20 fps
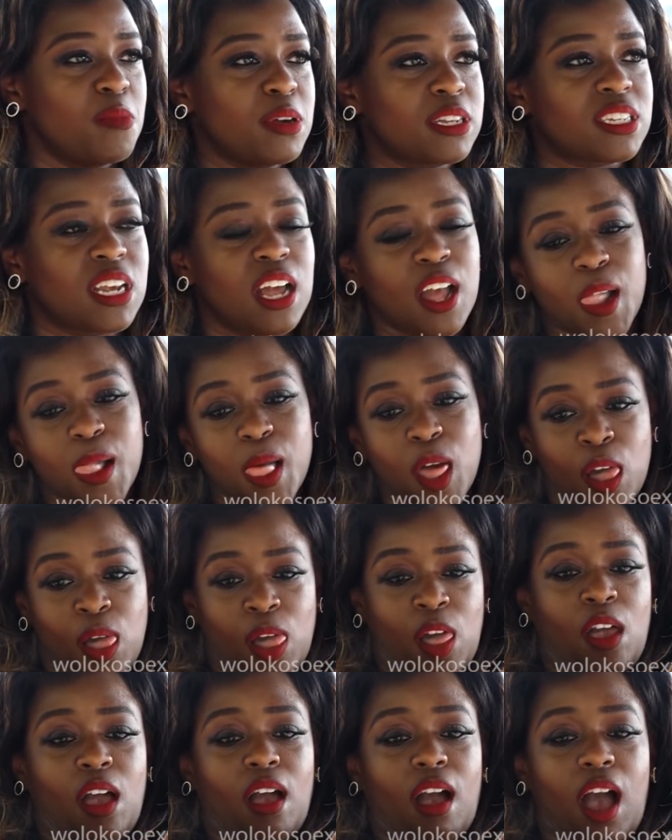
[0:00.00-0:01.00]
But
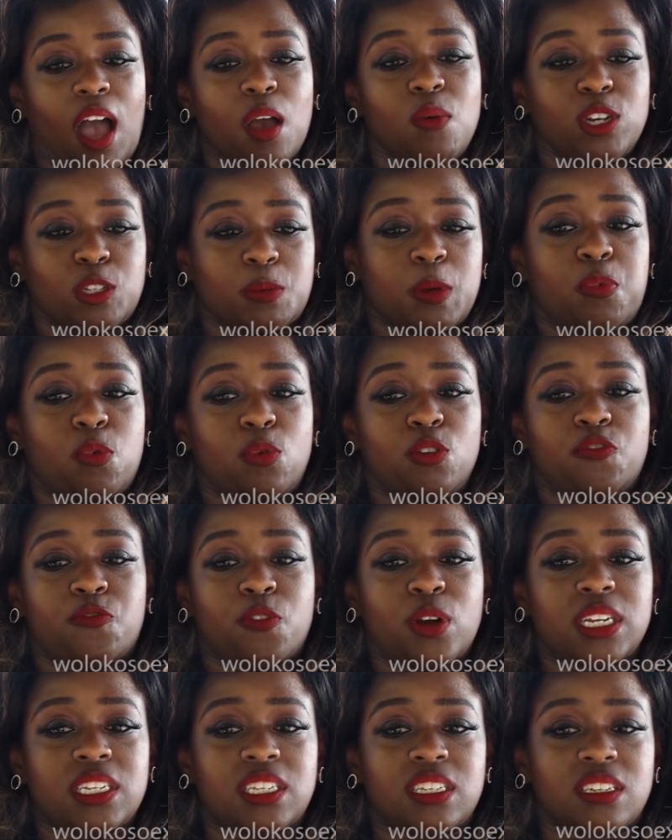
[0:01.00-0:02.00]
I wish people would
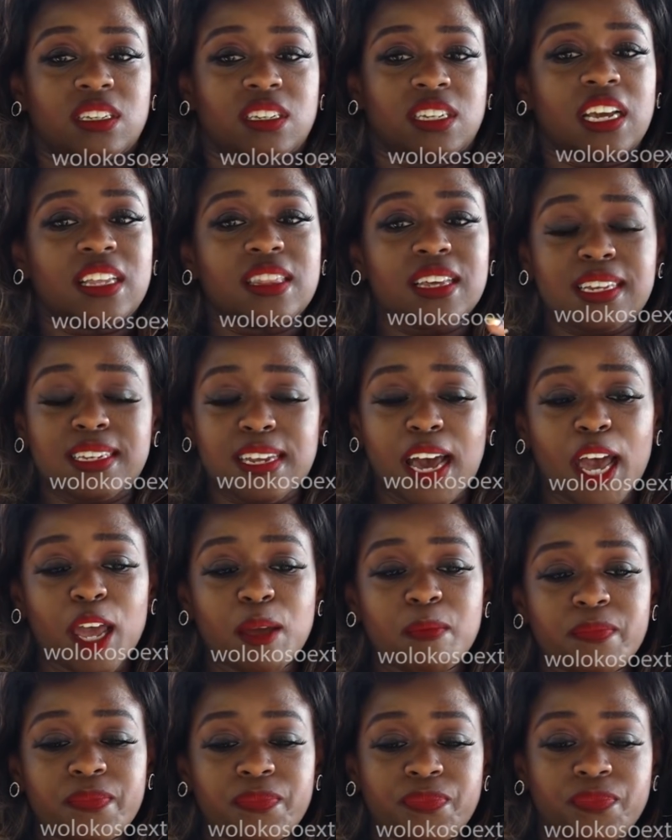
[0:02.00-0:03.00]
first take their
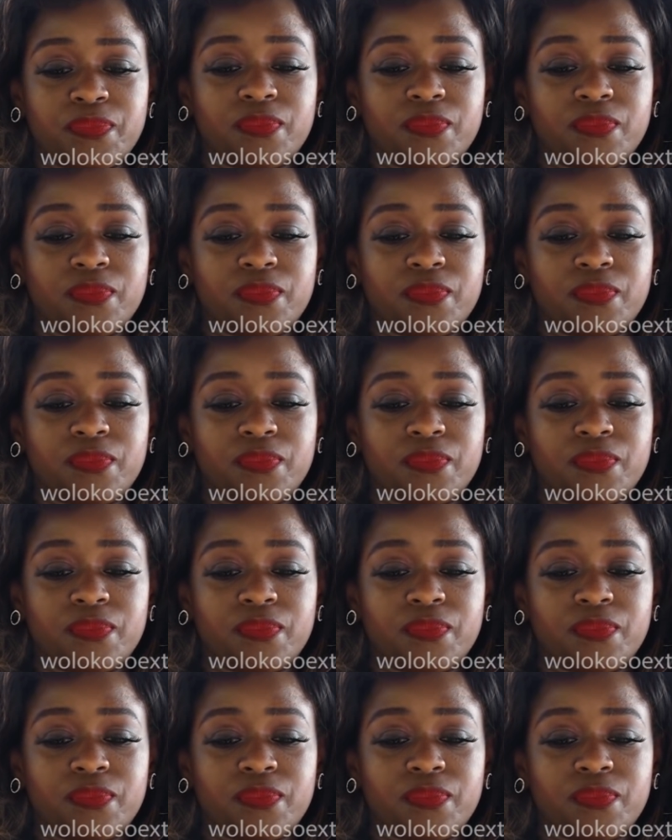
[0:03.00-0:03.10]
time,